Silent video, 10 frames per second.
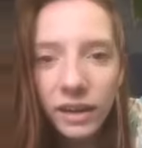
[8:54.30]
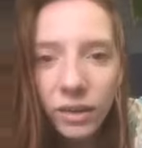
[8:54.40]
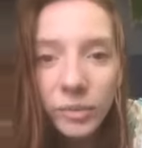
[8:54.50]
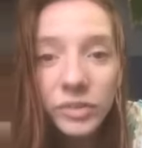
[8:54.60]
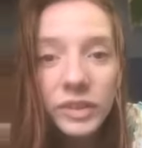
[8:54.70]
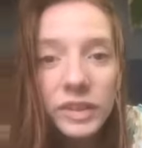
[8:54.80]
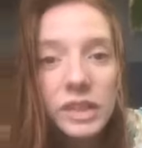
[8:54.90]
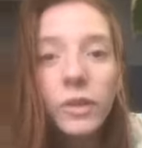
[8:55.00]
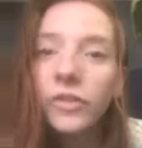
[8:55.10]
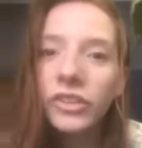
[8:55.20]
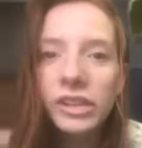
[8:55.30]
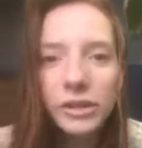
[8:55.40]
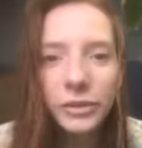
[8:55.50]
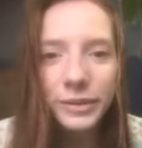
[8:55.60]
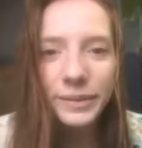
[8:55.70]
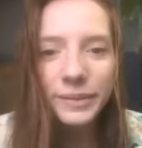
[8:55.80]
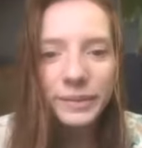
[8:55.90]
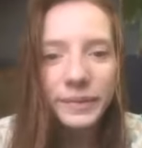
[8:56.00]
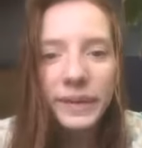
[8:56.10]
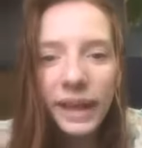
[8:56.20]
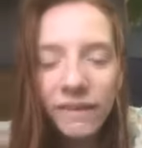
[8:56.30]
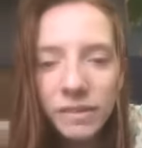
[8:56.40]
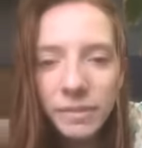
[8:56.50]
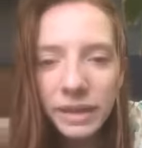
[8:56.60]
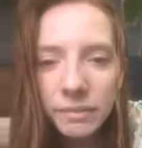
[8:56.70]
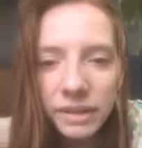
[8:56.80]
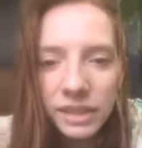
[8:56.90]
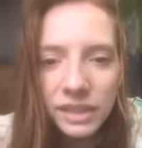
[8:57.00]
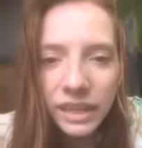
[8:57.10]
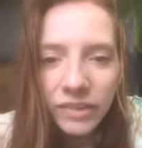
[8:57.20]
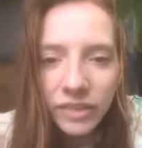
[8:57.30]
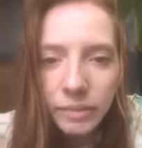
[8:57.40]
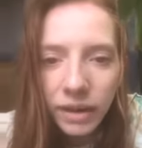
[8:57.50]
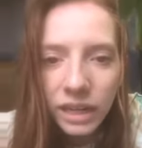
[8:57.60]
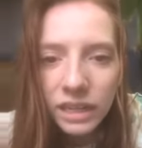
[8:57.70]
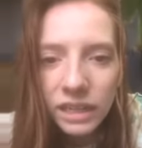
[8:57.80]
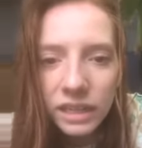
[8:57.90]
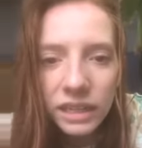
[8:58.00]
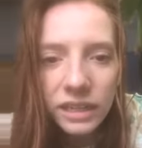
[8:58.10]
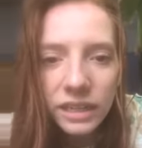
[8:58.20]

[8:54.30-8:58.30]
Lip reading: Hopefully this is over soon. Everybody misses everybody.